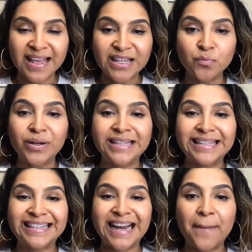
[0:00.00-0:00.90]
is what
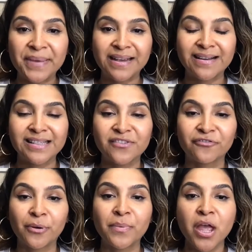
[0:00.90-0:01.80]
is stopping us
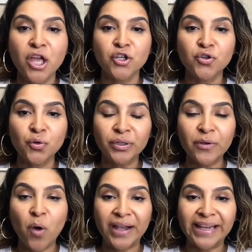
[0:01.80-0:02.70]
from
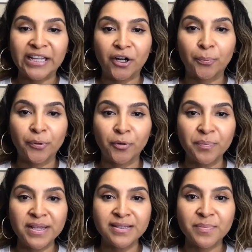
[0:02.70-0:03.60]
truly walking in our
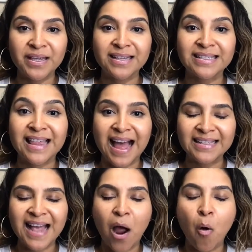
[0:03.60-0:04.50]
purpose because
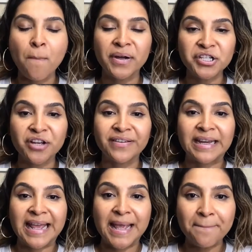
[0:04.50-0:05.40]
that's how much of
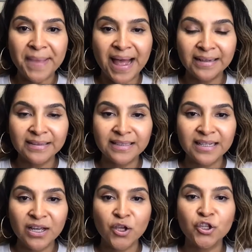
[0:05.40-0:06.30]
an impact
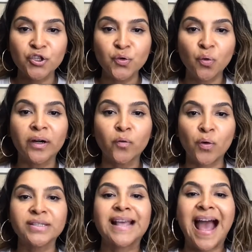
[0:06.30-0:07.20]
you are
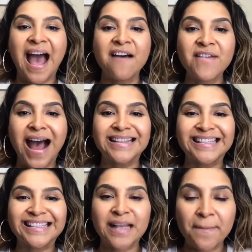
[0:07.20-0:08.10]
going to have on
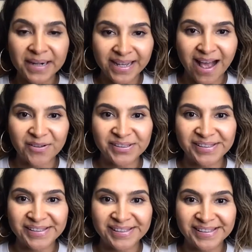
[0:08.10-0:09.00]
somebody else.